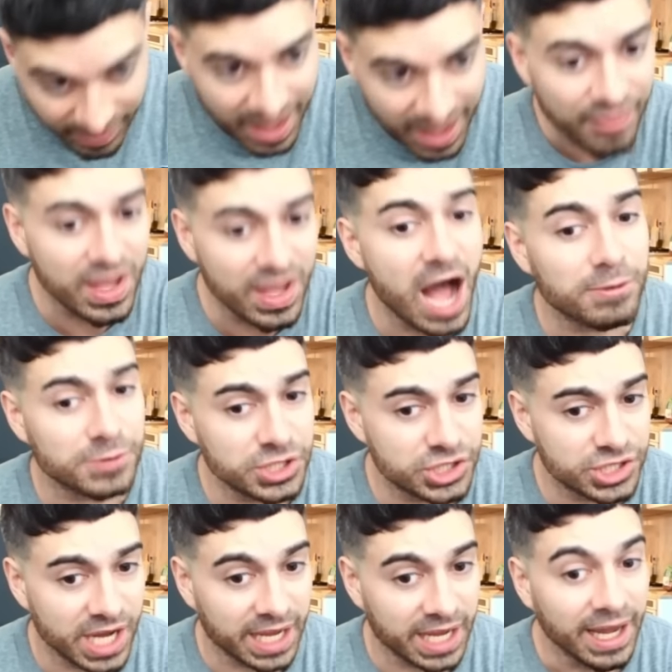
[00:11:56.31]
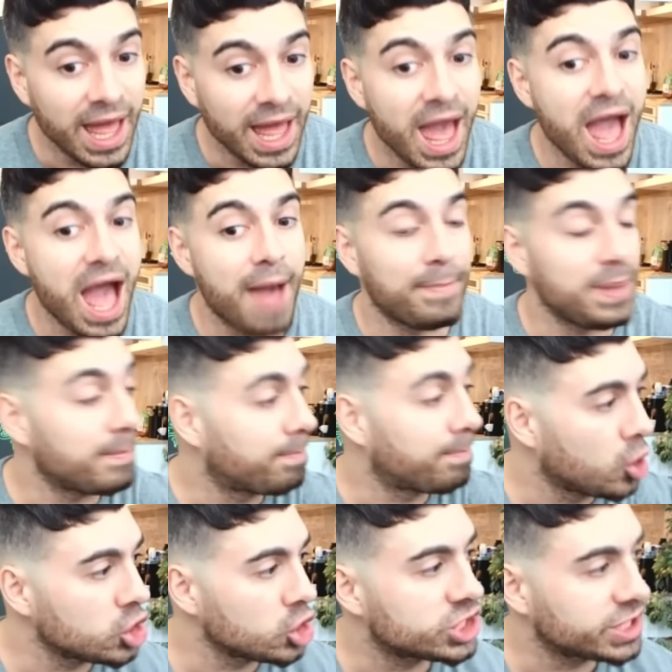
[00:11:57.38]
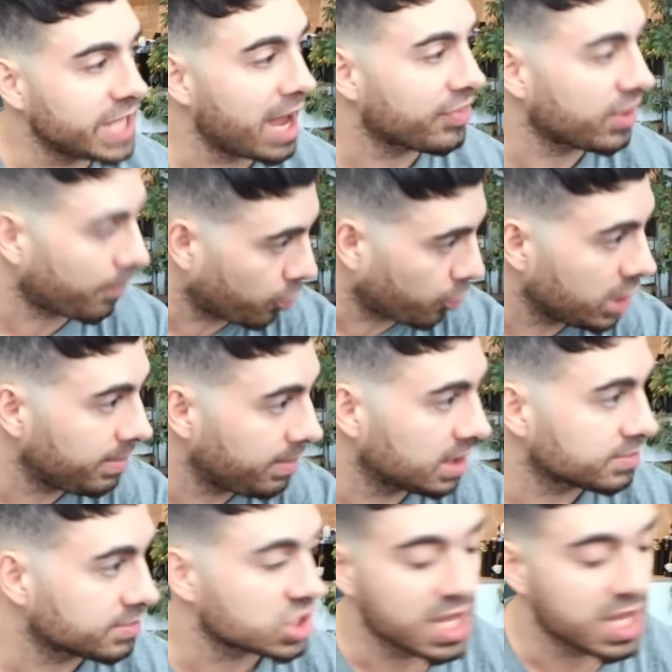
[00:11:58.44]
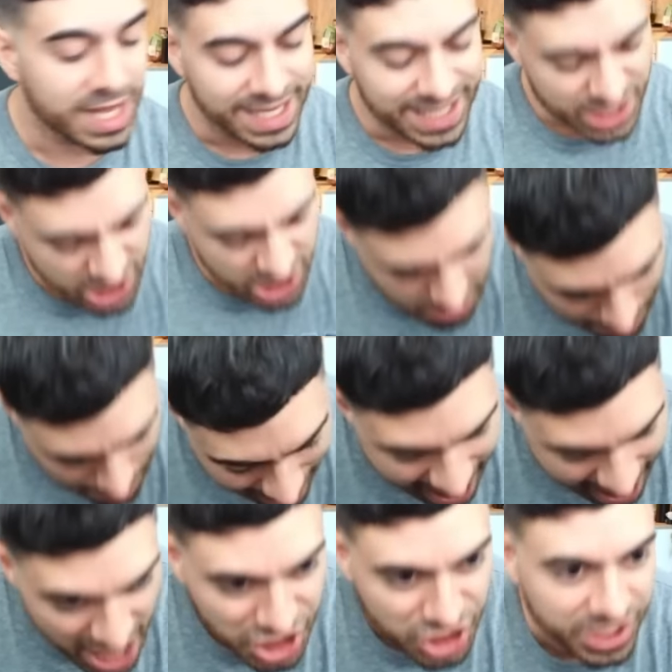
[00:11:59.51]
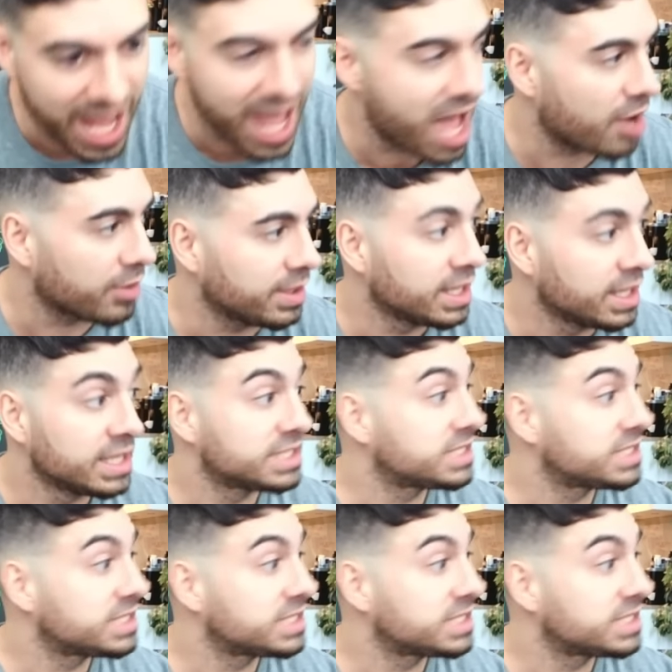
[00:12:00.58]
and the options chain have been pushed down, their premiums smashed down to